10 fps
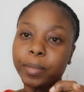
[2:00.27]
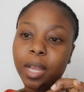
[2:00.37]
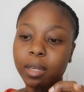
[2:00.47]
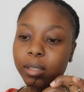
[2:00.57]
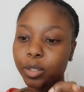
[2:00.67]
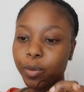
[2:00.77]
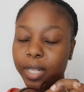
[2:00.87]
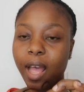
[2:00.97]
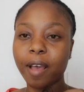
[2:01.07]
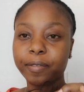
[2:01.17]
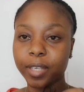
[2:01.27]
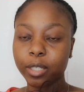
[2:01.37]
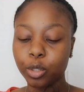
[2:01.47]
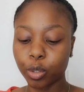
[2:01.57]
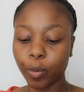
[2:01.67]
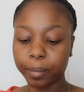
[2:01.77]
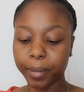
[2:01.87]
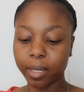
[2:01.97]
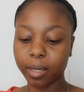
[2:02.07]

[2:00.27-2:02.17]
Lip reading: I'm not gonna do it after I sew it